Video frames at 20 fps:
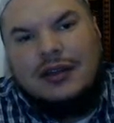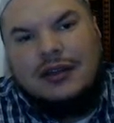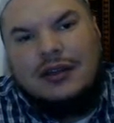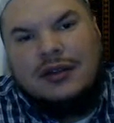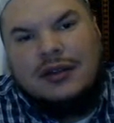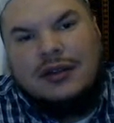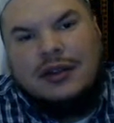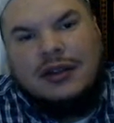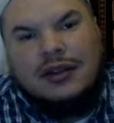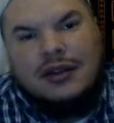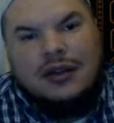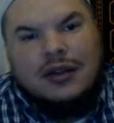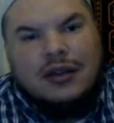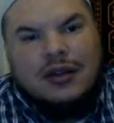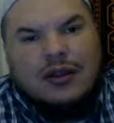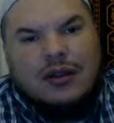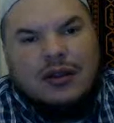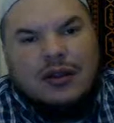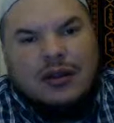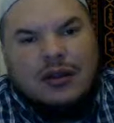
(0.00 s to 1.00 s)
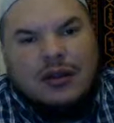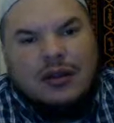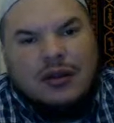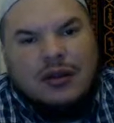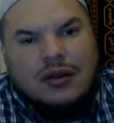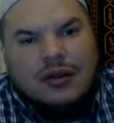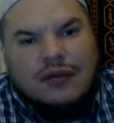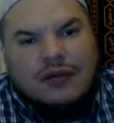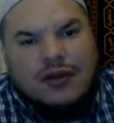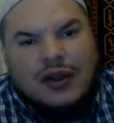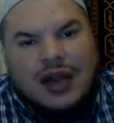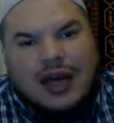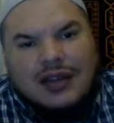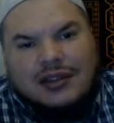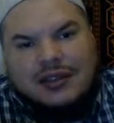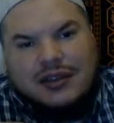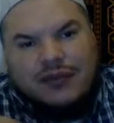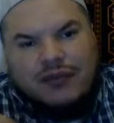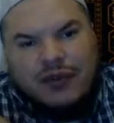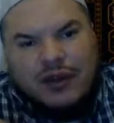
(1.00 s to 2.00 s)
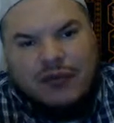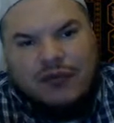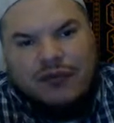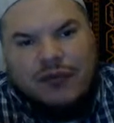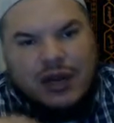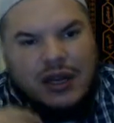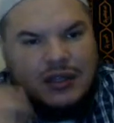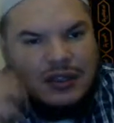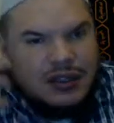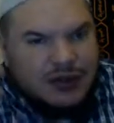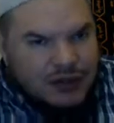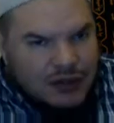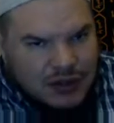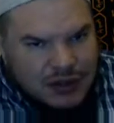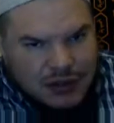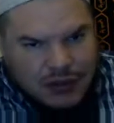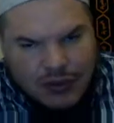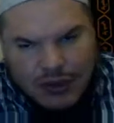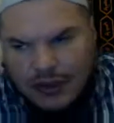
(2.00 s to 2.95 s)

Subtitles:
the philosophy of relativism,